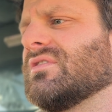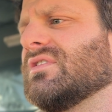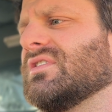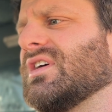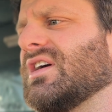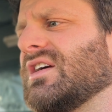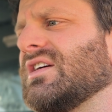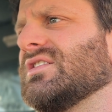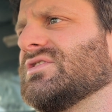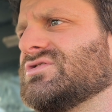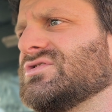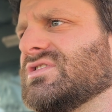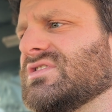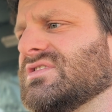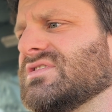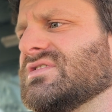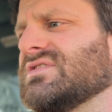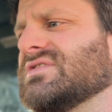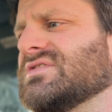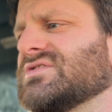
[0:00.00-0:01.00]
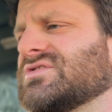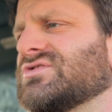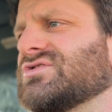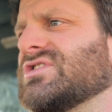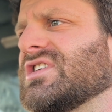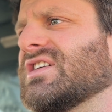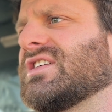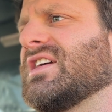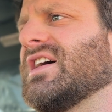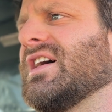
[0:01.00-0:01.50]
Gauges,
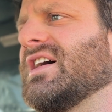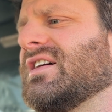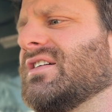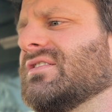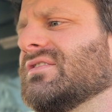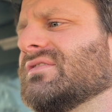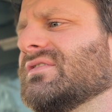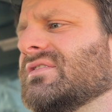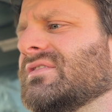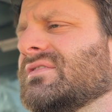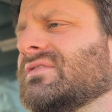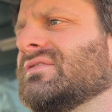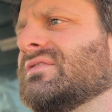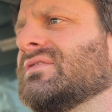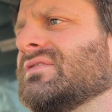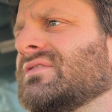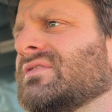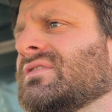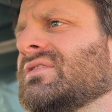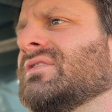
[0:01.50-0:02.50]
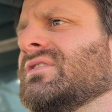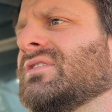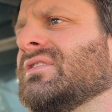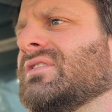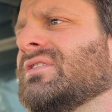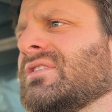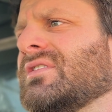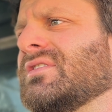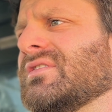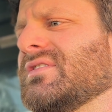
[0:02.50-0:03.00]
check out.
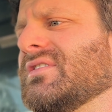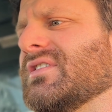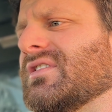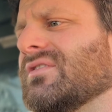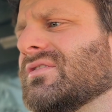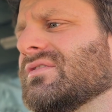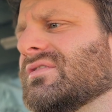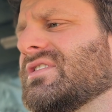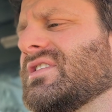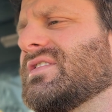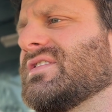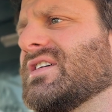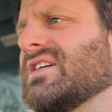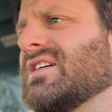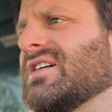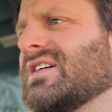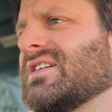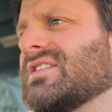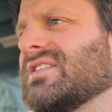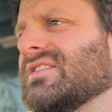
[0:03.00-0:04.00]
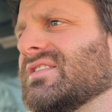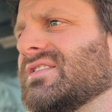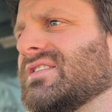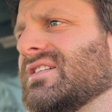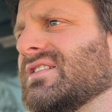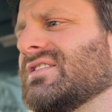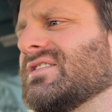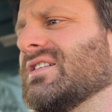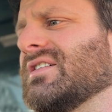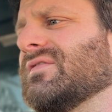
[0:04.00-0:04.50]
The only thing I can
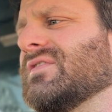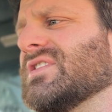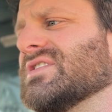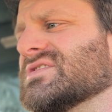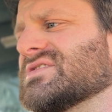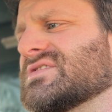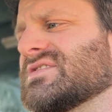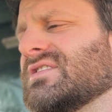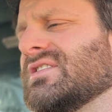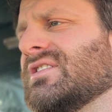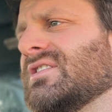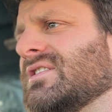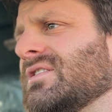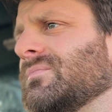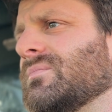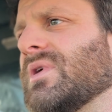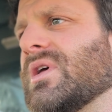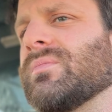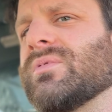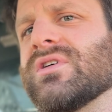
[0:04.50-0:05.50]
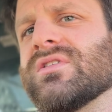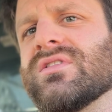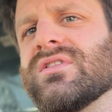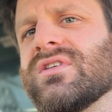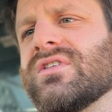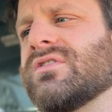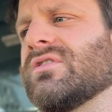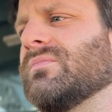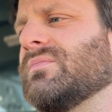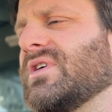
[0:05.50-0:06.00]
think of is maybe a
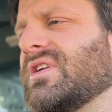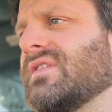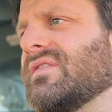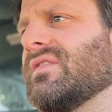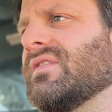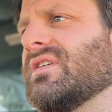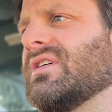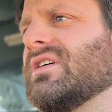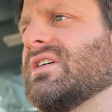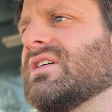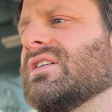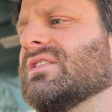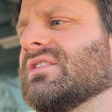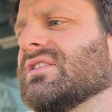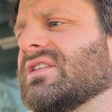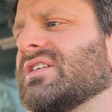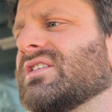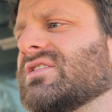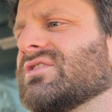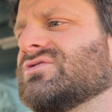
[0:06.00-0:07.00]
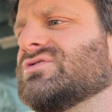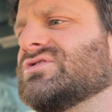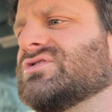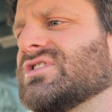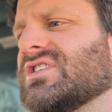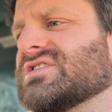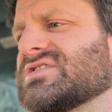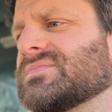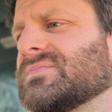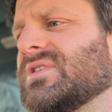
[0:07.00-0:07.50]
little bit of a linkage
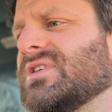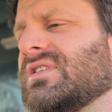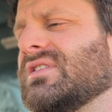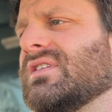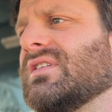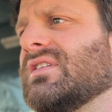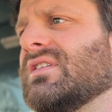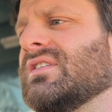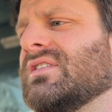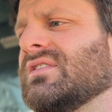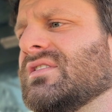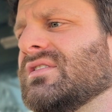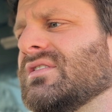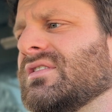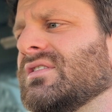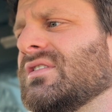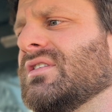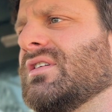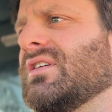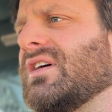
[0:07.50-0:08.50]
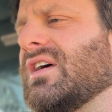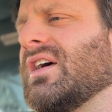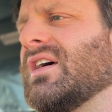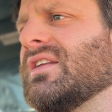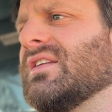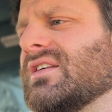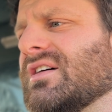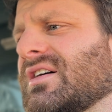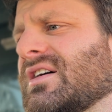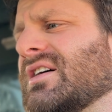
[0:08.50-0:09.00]
adjustment, and